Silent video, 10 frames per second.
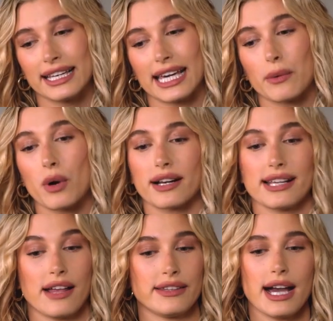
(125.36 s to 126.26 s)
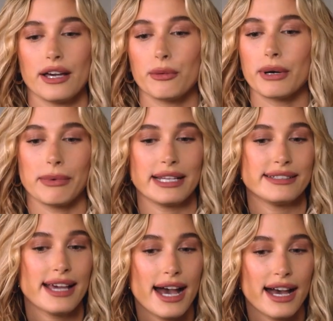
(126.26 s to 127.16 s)
every bad decision I made,
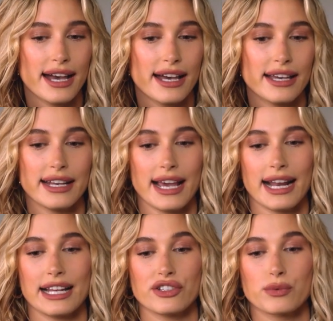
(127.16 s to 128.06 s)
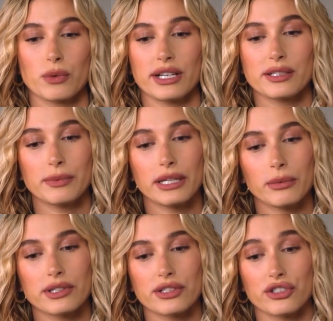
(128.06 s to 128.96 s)
everything I was making myself feel guilty for,